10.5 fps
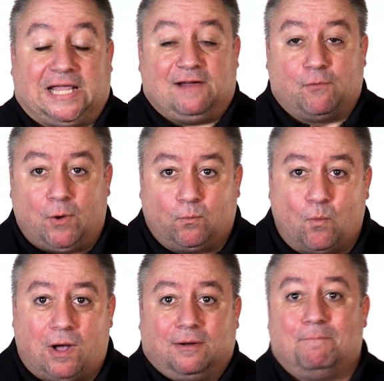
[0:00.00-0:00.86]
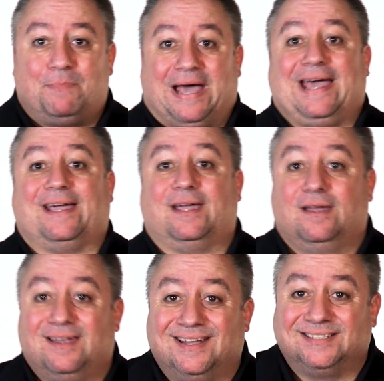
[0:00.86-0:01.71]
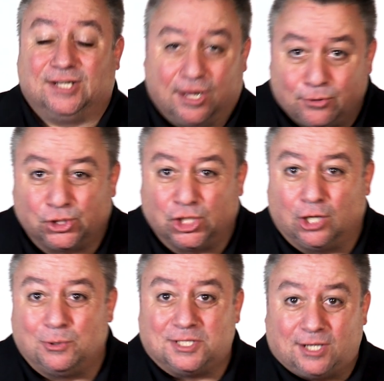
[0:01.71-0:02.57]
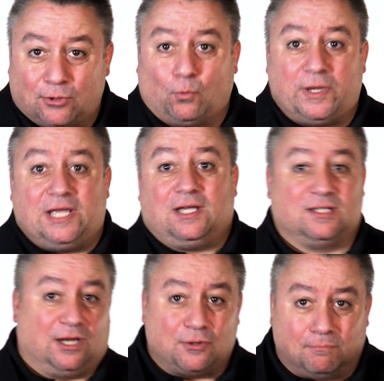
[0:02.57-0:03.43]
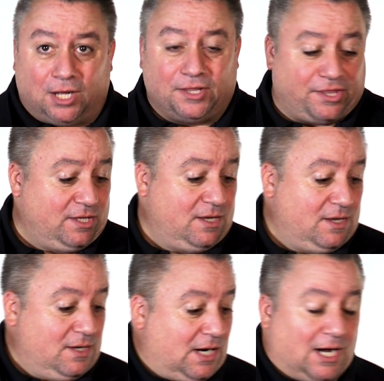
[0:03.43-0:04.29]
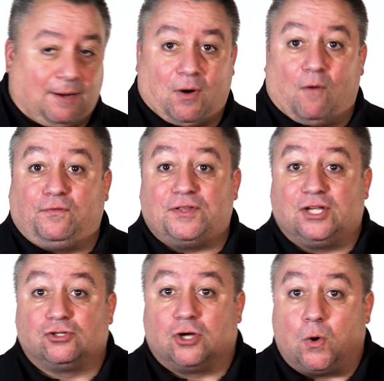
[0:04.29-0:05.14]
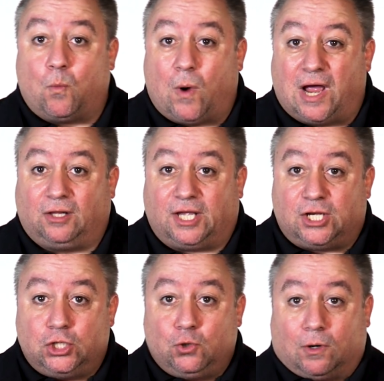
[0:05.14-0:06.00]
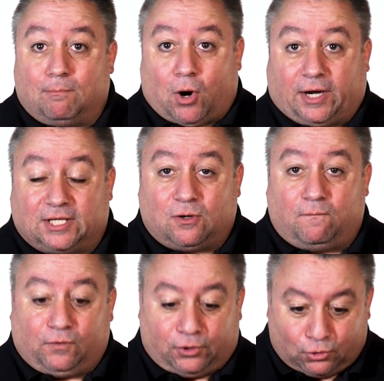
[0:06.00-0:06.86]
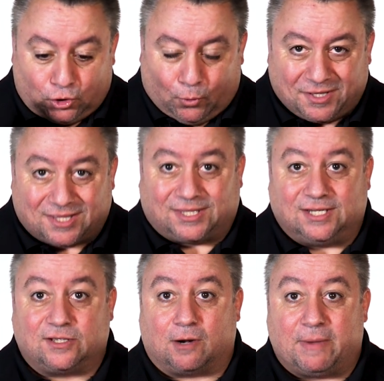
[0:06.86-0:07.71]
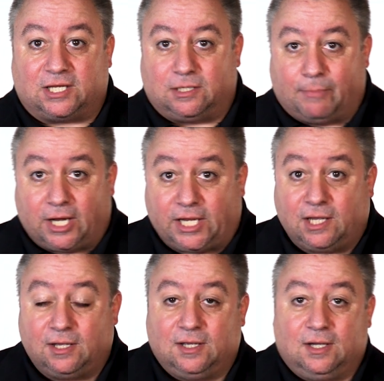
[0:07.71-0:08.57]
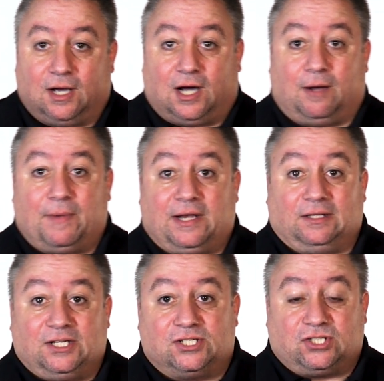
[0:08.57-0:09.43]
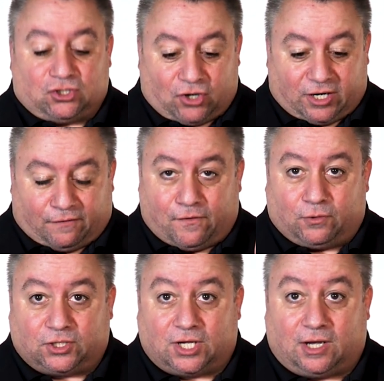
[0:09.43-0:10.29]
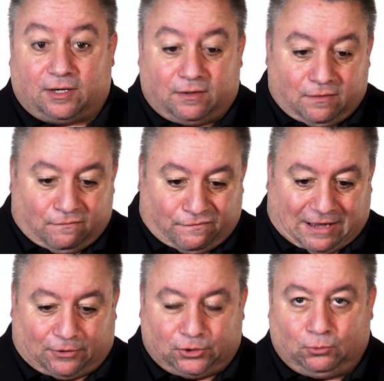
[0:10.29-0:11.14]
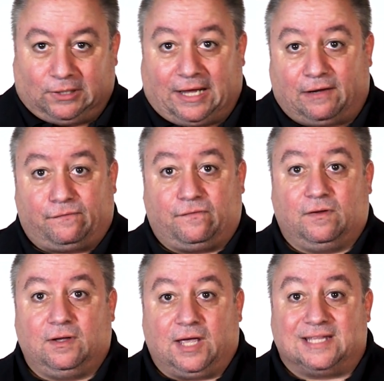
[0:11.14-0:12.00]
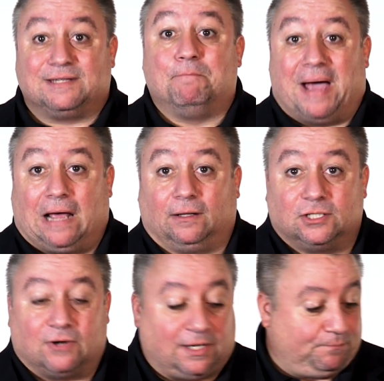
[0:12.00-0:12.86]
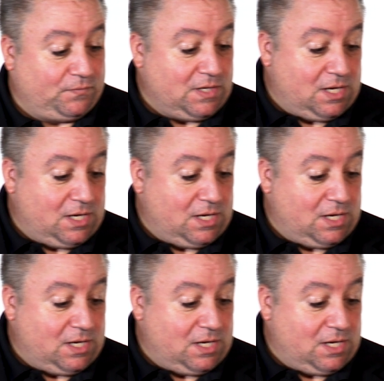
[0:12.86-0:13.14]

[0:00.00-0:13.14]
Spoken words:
Hey everyone, welcome back. It's another show, it's another week, it's another month. Hopefully things are going well in your markets. Hopefully you're doing the things that are making you money, and at least trying to focus on value, life, and some balance, right?